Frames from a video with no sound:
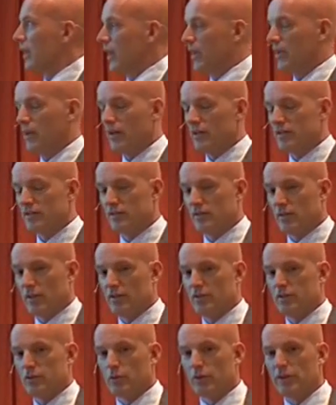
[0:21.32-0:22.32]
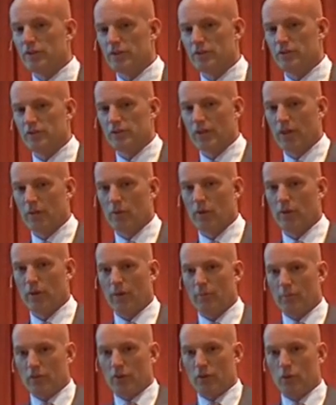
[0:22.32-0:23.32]
it's too easy to say, well,
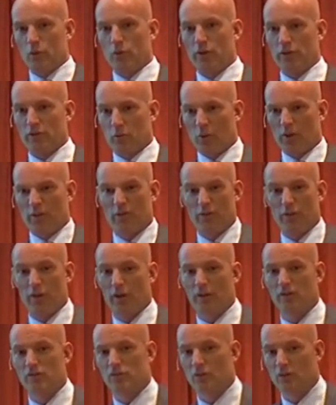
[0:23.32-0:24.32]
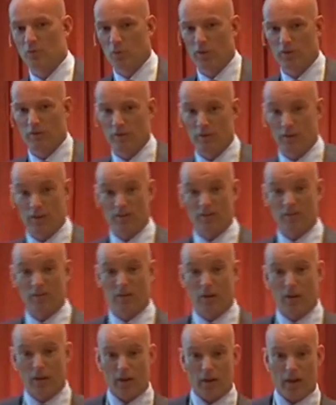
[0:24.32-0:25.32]
MDU is one thing. It's not one thing.
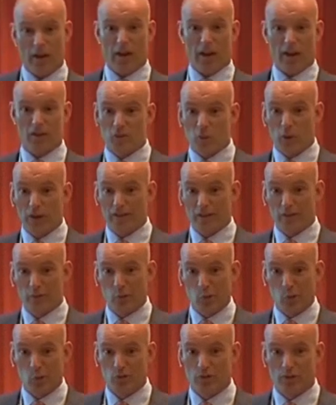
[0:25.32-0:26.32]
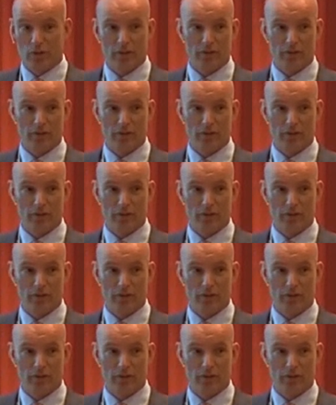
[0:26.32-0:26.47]
It's quite difficult.